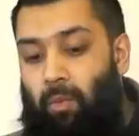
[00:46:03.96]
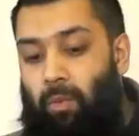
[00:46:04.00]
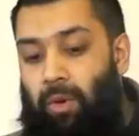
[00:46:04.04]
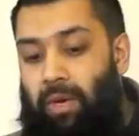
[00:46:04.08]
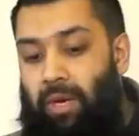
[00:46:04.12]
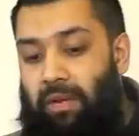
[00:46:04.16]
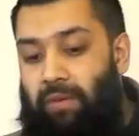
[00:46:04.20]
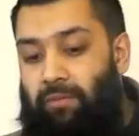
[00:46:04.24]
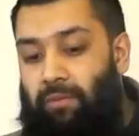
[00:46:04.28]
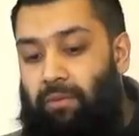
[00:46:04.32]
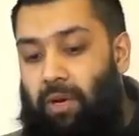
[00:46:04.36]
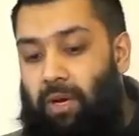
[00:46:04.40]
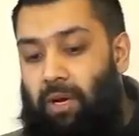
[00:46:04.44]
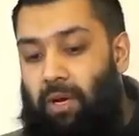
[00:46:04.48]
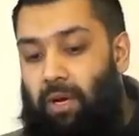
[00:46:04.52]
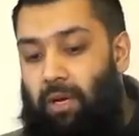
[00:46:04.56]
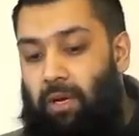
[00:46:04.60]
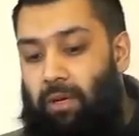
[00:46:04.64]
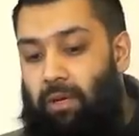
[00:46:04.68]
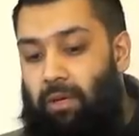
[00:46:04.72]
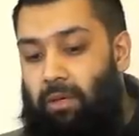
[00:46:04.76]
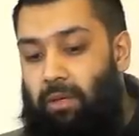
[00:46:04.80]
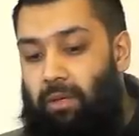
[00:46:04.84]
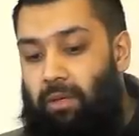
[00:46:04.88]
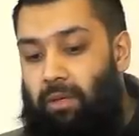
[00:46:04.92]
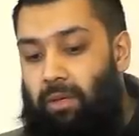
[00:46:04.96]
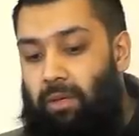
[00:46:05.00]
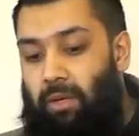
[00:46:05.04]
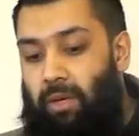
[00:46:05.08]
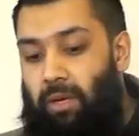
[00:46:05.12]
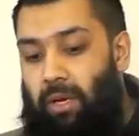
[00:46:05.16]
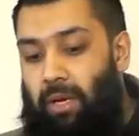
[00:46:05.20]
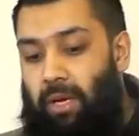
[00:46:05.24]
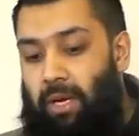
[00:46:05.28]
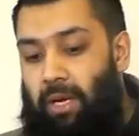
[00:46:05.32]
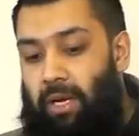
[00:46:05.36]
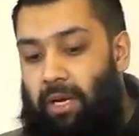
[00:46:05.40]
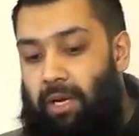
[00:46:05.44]
whenever
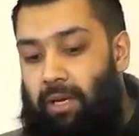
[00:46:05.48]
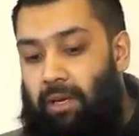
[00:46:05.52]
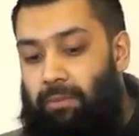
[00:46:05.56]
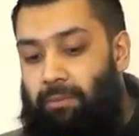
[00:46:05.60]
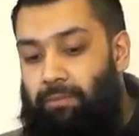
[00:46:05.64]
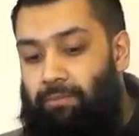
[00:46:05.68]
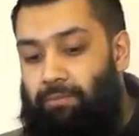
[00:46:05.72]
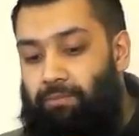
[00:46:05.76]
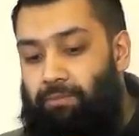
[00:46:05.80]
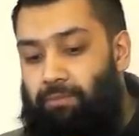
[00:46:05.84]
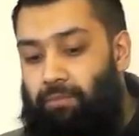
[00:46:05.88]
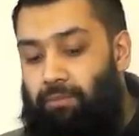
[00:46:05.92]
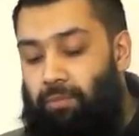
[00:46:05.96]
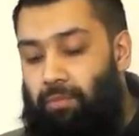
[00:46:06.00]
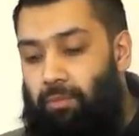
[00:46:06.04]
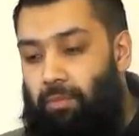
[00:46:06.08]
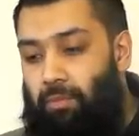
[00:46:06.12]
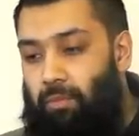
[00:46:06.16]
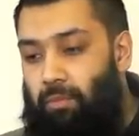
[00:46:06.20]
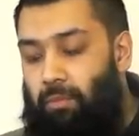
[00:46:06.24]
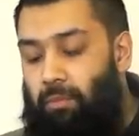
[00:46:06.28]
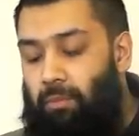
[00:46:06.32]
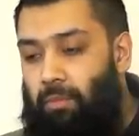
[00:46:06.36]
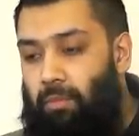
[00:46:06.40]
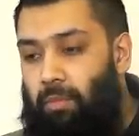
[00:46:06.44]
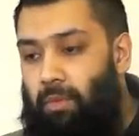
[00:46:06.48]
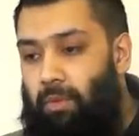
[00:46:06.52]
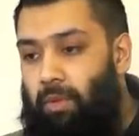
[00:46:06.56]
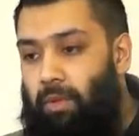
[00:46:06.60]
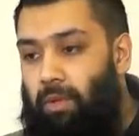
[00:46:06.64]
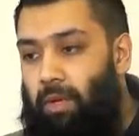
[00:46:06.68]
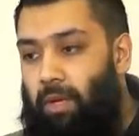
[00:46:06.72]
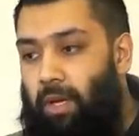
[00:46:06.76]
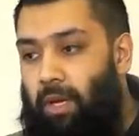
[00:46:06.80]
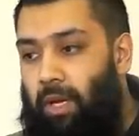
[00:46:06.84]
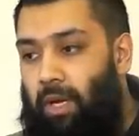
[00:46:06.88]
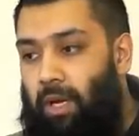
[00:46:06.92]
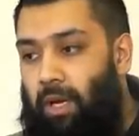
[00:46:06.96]
um,
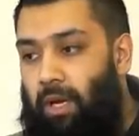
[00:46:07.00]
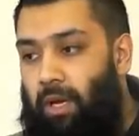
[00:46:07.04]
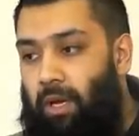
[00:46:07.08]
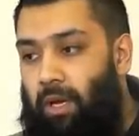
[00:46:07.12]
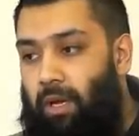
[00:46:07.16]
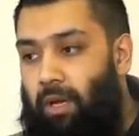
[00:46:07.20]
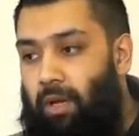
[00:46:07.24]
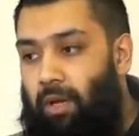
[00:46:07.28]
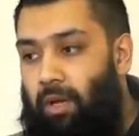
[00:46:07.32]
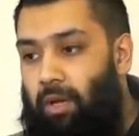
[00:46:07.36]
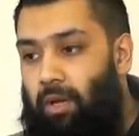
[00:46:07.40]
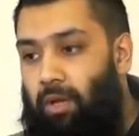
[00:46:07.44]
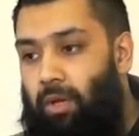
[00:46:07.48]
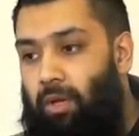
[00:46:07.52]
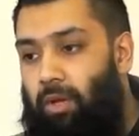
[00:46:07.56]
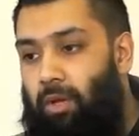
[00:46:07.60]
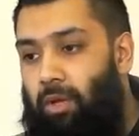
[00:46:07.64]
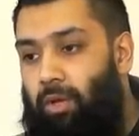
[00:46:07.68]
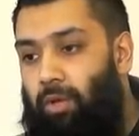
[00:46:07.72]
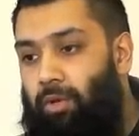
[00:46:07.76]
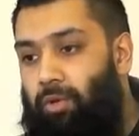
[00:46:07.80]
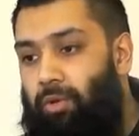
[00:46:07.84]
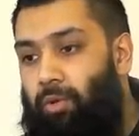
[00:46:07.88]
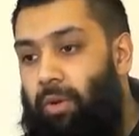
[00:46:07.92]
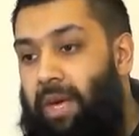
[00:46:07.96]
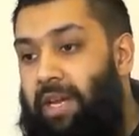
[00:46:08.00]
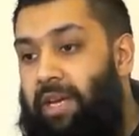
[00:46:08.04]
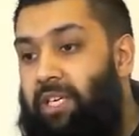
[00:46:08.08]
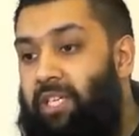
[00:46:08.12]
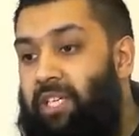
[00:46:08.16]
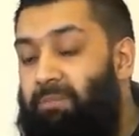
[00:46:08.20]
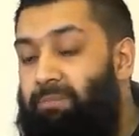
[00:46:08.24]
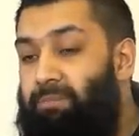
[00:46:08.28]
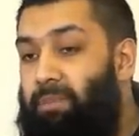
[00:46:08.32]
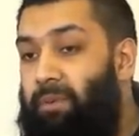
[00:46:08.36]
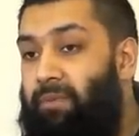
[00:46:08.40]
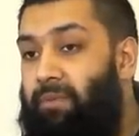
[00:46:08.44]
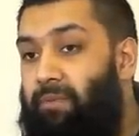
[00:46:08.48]
uh, you
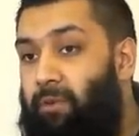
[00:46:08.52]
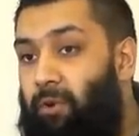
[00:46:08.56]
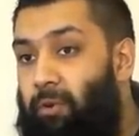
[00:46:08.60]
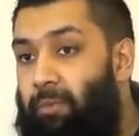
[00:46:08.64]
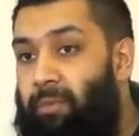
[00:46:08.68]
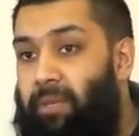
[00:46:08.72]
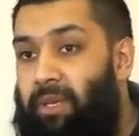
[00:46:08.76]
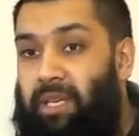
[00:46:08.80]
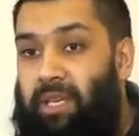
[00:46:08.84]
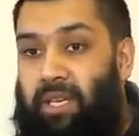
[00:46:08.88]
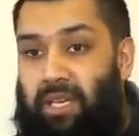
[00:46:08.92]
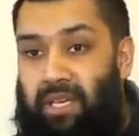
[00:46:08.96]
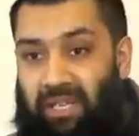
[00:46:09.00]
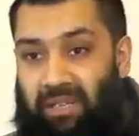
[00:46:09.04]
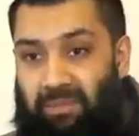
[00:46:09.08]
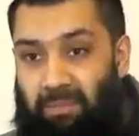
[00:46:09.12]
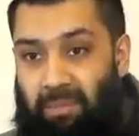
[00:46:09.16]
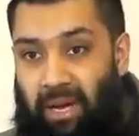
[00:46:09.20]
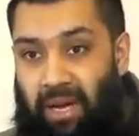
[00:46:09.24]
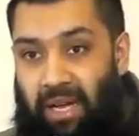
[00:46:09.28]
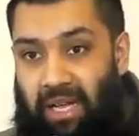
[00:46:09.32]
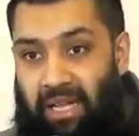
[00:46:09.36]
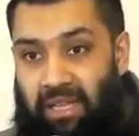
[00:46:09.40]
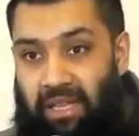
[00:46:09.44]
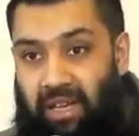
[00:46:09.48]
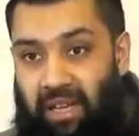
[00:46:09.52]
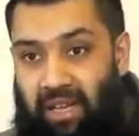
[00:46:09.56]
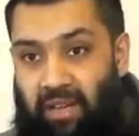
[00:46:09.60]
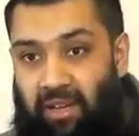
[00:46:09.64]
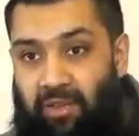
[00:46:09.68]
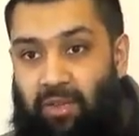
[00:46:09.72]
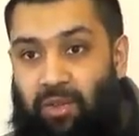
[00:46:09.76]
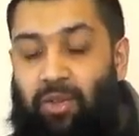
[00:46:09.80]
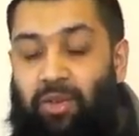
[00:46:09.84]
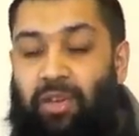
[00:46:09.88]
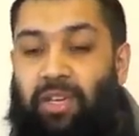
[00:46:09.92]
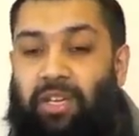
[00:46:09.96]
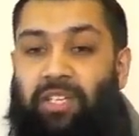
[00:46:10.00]
end up performing
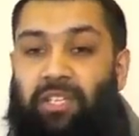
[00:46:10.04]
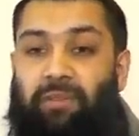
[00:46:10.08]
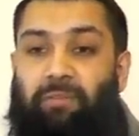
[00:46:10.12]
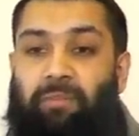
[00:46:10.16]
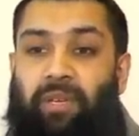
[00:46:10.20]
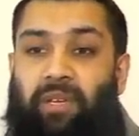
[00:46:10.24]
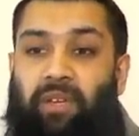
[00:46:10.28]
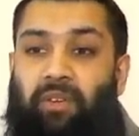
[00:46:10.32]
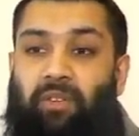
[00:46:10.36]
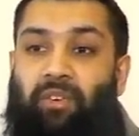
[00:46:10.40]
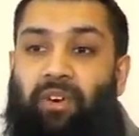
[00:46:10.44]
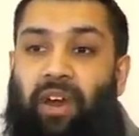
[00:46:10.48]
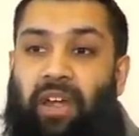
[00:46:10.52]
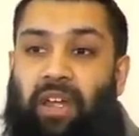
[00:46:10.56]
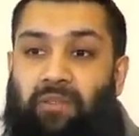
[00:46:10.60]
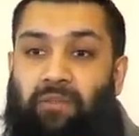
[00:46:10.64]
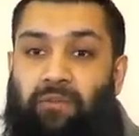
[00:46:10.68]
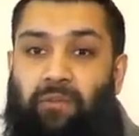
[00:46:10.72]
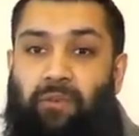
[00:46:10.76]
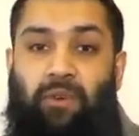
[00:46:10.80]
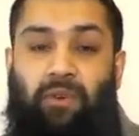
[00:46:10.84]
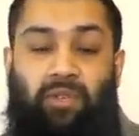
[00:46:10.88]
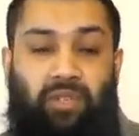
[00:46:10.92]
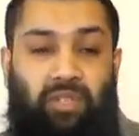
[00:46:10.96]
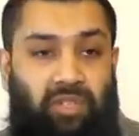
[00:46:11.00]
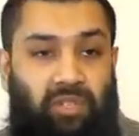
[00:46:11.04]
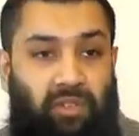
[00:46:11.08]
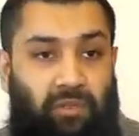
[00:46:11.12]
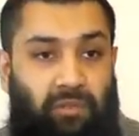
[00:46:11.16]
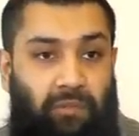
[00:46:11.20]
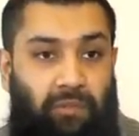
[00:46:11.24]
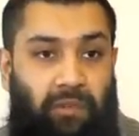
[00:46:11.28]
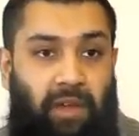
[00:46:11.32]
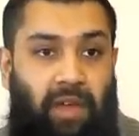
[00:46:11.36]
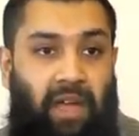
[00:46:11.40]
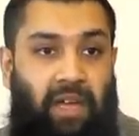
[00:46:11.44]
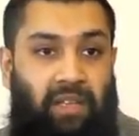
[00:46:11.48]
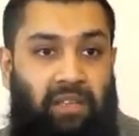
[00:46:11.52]
ibadah, you need to be grateful to the
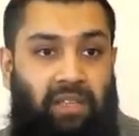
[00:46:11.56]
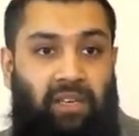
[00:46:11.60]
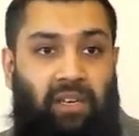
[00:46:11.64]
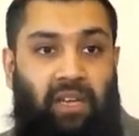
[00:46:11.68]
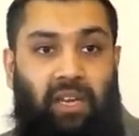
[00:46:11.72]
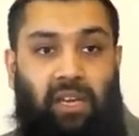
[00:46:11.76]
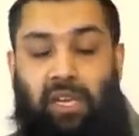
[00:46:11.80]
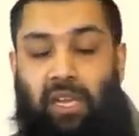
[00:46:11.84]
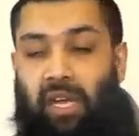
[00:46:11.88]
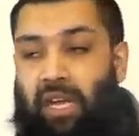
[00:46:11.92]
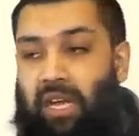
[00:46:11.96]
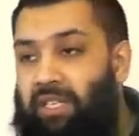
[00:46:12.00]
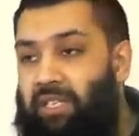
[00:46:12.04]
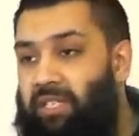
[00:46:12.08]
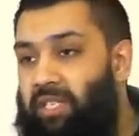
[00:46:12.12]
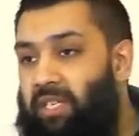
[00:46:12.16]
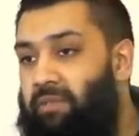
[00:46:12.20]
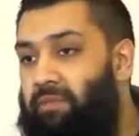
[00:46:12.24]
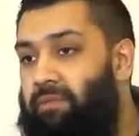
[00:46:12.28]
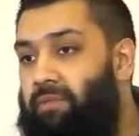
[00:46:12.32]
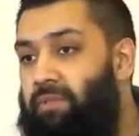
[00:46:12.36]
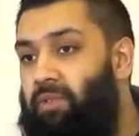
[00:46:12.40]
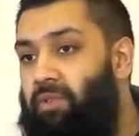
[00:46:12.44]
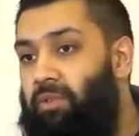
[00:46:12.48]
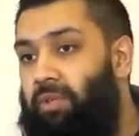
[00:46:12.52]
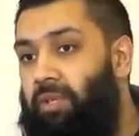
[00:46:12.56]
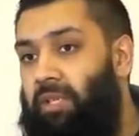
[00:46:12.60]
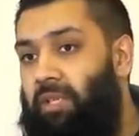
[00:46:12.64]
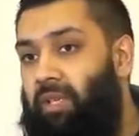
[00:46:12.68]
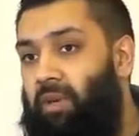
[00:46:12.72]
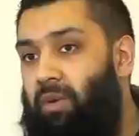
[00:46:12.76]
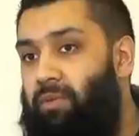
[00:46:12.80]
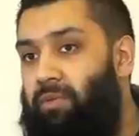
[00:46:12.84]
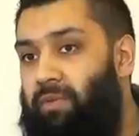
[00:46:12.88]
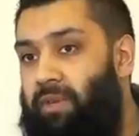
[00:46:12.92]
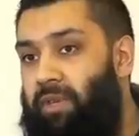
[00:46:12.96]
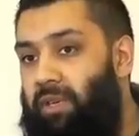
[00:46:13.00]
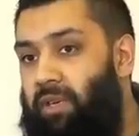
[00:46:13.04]
fact that Allah has given you that
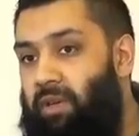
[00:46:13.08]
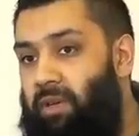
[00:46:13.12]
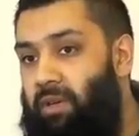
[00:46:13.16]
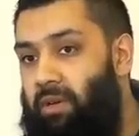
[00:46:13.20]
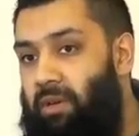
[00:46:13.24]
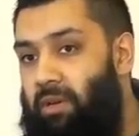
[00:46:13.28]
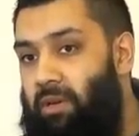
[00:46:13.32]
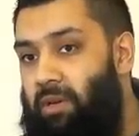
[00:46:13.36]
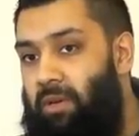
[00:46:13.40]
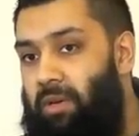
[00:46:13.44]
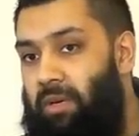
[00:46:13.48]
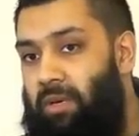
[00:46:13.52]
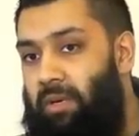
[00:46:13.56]
tawfiq.